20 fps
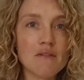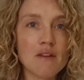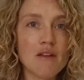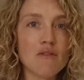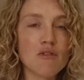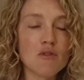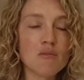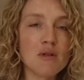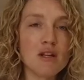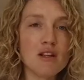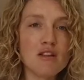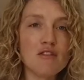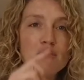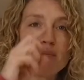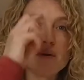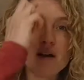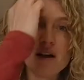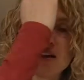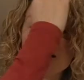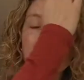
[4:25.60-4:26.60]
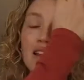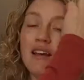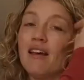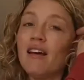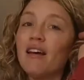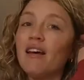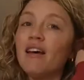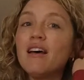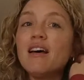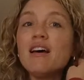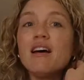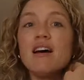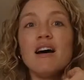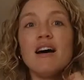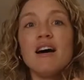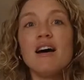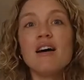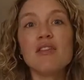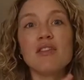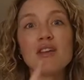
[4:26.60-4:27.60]
favorite meal of mine
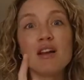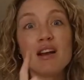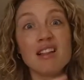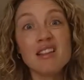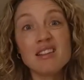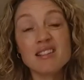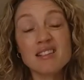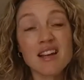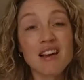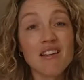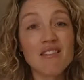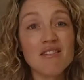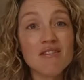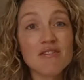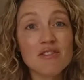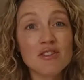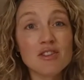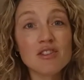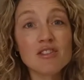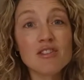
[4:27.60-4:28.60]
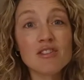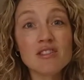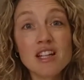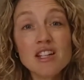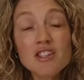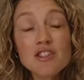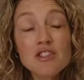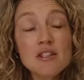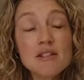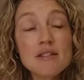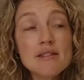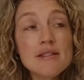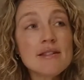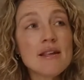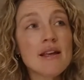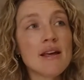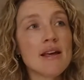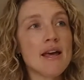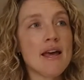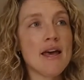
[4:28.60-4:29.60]
that I like to have for
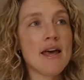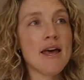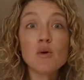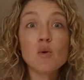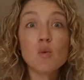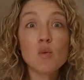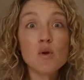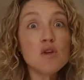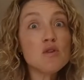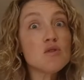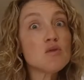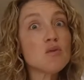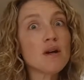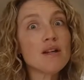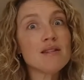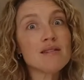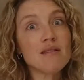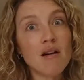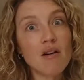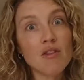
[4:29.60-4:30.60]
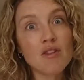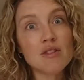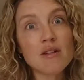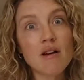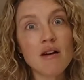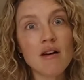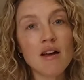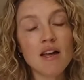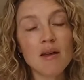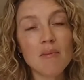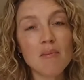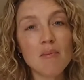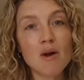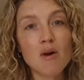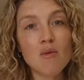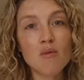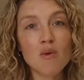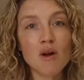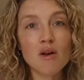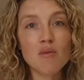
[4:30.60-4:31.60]
lunches. So we use rice all the
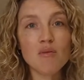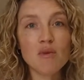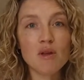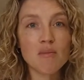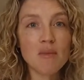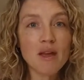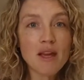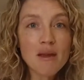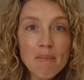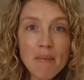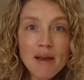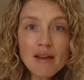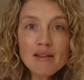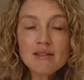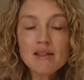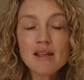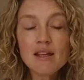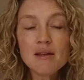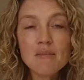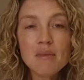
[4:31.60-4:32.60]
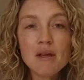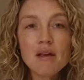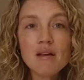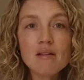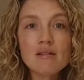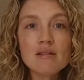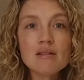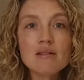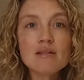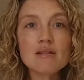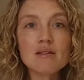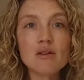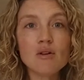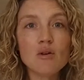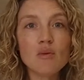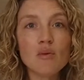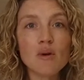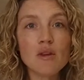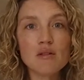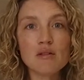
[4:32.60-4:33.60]
time when we make Mexican meals.
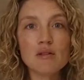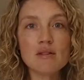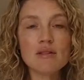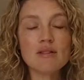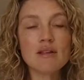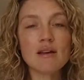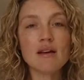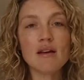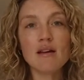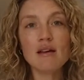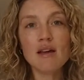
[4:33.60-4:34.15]
So whether it's